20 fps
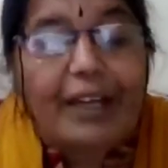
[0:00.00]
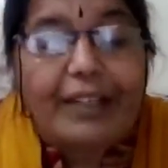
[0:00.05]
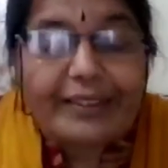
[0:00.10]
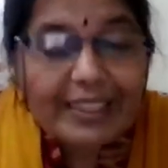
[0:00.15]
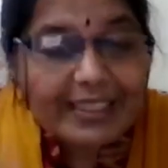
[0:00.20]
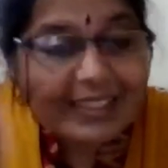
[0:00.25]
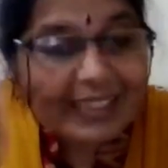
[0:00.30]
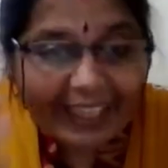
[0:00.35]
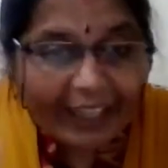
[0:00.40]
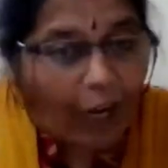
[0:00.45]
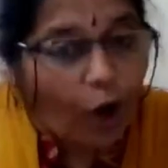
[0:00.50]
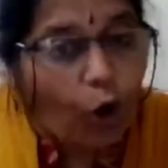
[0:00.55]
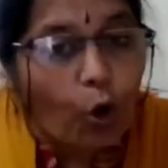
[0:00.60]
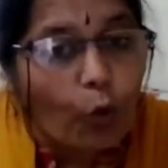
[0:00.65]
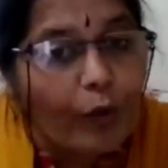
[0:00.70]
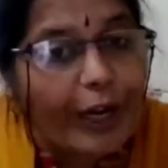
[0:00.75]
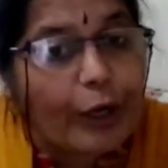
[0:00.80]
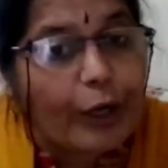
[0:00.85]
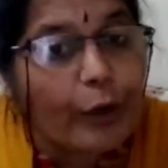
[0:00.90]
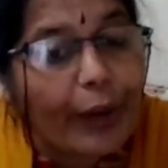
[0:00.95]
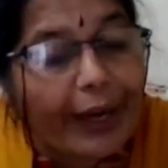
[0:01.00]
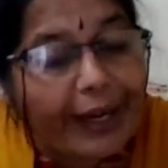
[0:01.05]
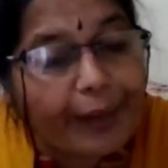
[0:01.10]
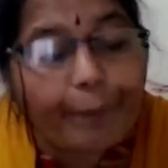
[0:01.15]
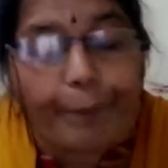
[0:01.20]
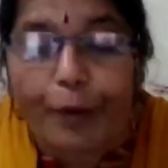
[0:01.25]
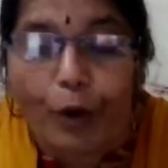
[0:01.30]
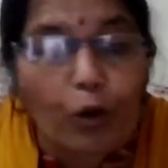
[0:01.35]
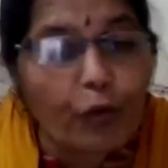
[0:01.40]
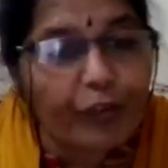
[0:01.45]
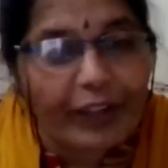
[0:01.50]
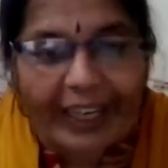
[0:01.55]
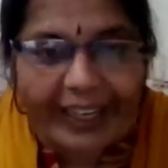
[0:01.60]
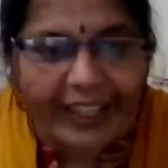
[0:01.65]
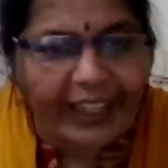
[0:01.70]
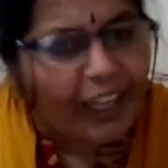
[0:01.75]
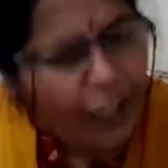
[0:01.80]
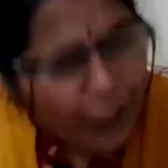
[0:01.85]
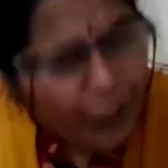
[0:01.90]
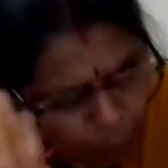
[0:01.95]
It's like how we do
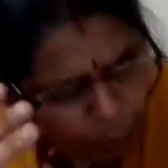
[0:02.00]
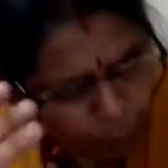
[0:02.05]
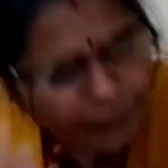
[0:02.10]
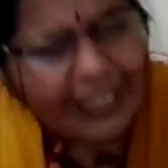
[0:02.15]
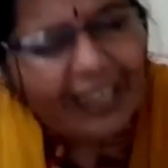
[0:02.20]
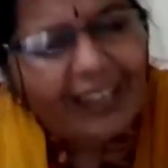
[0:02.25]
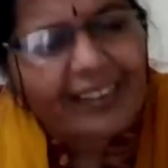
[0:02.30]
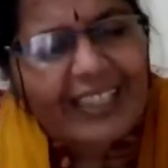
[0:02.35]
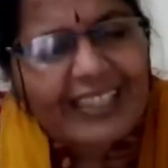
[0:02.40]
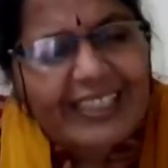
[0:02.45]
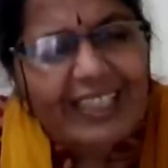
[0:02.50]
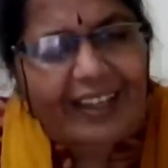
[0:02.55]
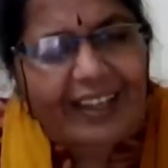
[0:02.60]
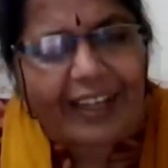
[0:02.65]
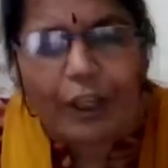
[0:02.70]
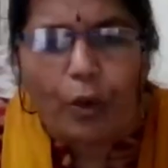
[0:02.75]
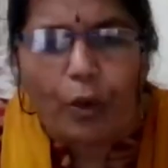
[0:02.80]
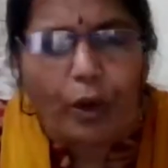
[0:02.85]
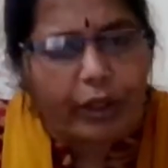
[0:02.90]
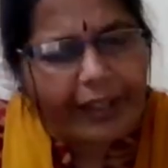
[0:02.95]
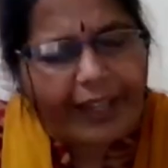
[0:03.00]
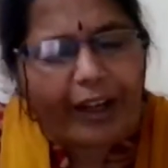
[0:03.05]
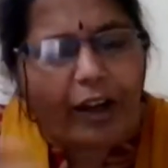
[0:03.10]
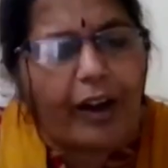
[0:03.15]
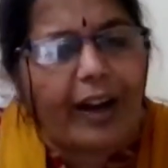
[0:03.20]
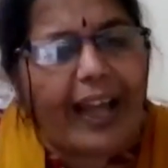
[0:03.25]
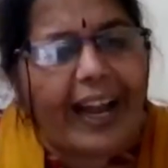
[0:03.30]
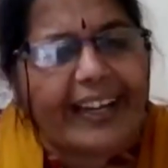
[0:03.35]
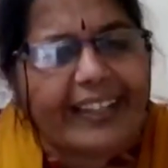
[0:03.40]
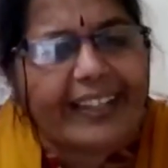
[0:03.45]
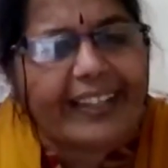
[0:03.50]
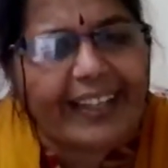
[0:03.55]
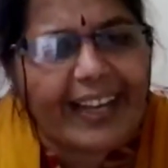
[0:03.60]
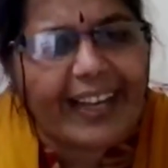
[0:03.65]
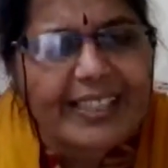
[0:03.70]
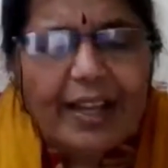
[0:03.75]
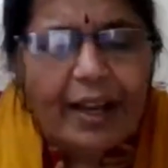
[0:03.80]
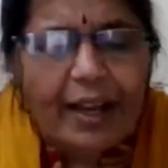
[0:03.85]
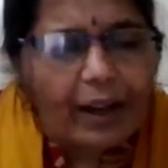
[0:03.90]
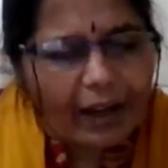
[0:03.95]
proofreading. You tell the children, they're all acting
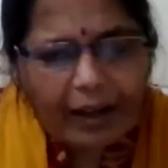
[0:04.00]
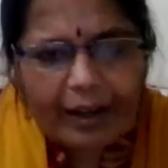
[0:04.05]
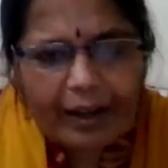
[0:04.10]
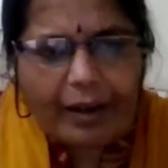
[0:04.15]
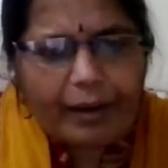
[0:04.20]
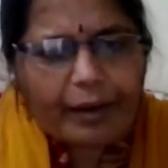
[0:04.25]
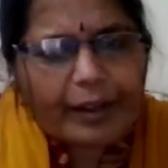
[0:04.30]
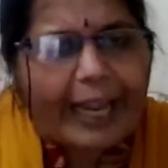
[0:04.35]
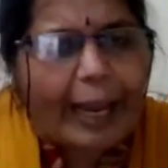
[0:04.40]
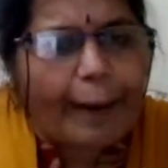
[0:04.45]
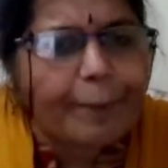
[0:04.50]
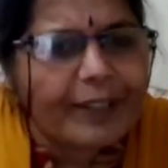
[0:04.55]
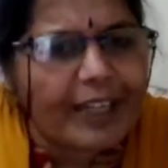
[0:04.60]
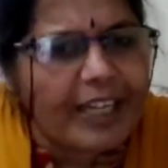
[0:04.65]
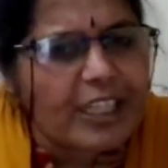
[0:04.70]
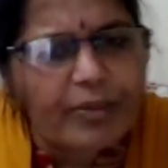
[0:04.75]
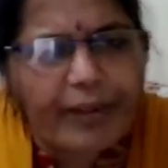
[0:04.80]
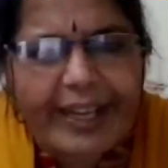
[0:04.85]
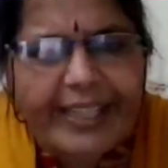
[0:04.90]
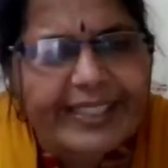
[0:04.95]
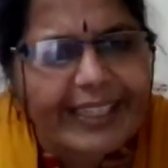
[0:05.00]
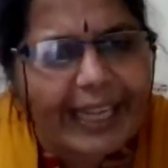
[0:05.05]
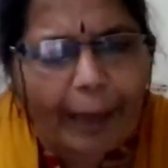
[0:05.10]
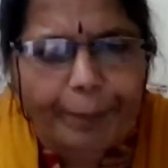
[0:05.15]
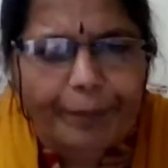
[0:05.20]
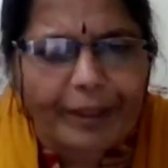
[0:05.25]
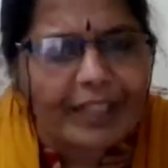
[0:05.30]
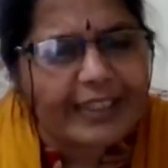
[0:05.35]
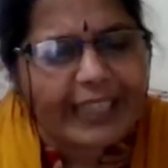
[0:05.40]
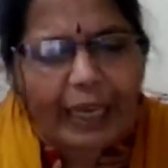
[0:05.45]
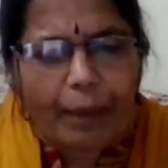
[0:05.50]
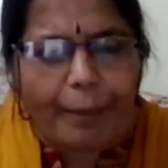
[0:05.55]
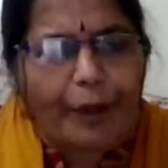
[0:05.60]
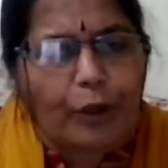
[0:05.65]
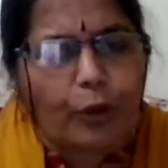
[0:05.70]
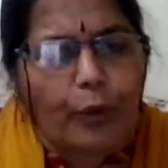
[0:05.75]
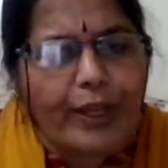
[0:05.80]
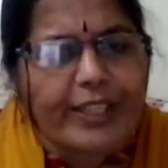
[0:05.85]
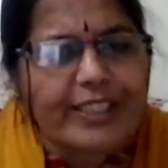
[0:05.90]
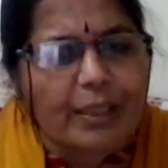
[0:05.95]
as captains, vice captains. They'll be
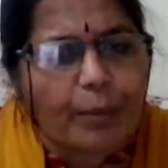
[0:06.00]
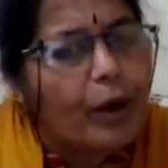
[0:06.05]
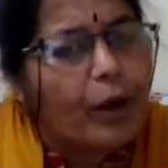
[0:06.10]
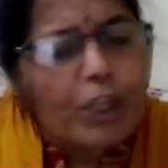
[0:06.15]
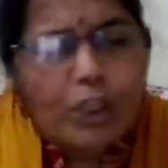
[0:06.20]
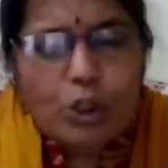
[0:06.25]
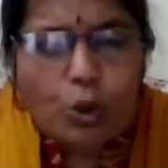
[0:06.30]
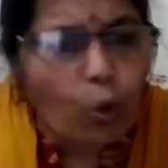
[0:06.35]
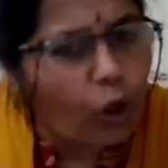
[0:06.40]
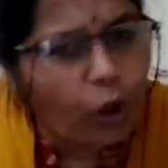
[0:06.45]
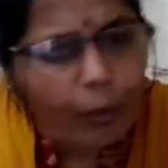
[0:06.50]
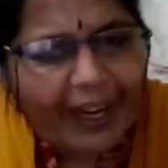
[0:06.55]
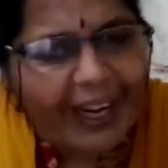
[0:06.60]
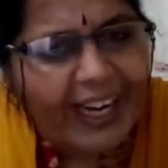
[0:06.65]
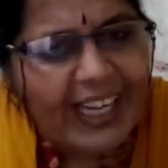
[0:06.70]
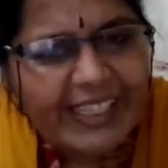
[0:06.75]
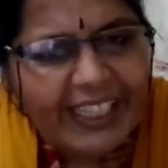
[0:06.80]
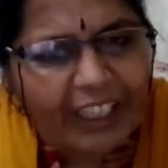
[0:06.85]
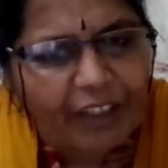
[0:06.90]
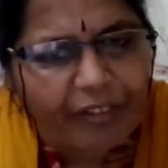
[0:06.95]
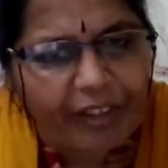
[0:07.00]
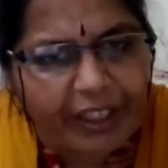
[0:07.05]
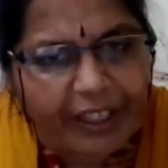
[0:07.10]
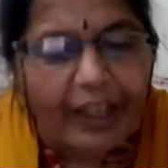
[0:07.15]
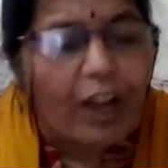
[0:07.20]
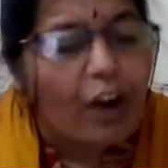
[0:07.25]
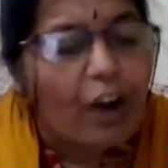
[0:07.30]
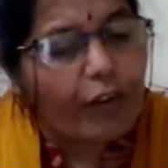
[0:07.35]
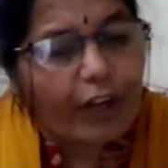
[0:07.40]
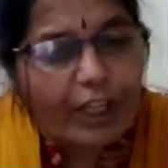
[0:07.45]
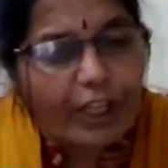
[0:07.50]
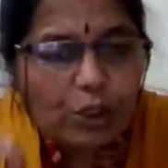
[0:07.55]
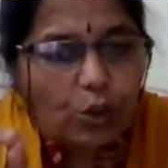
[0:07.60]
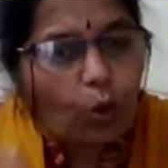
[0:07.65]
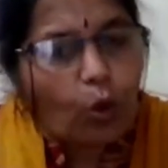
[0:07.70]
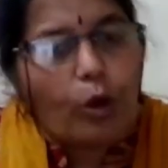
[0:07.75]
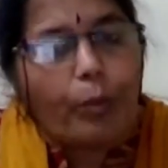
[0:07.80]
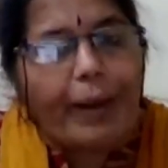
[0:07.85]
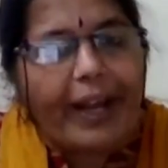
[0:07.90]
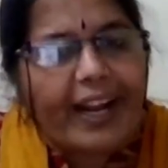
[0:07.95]
doing some school magazine work. For
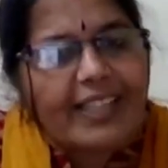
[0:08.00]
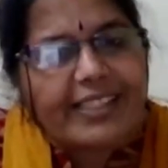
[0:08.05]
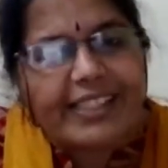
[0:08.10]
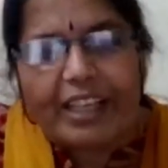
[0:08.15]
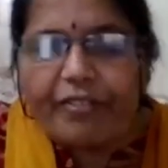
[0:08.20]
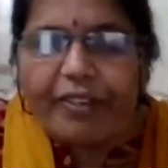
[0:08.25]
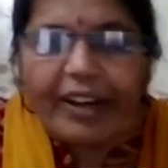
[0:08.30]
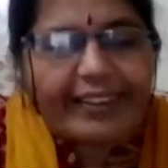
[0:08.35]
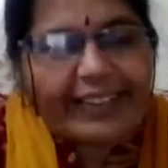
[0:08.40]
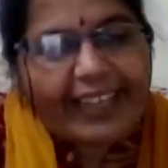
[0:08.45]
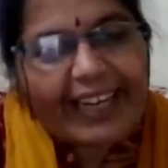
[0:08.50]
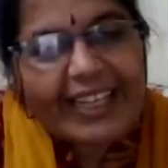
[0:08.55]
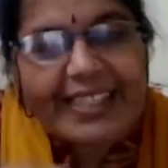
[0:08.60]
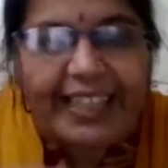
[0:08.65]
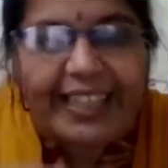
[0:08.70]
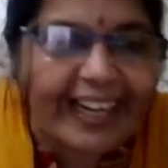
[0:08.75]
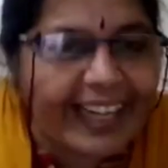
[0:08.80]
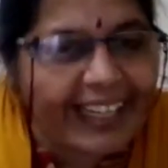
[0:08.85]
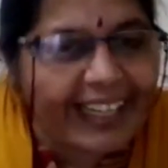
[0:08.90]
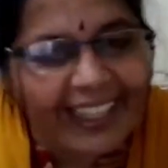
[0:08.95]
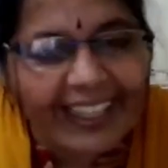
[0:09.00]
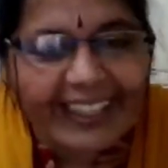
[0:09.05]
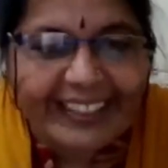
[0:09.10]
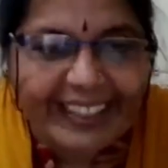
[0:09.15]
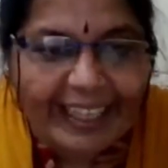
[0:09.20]
school magazine work, there is an editing